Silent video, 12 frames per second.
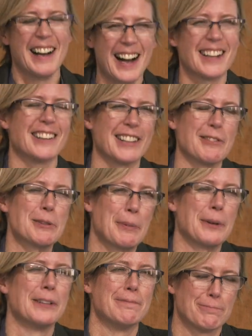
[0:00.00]
I thought that was
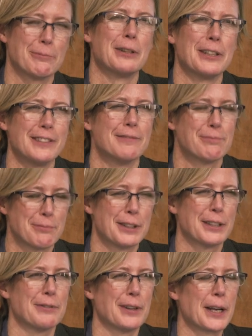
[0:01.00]
pretty
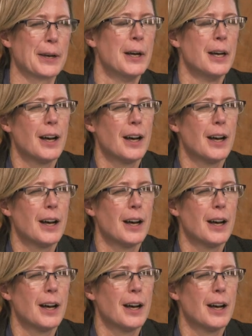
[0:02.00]
funny.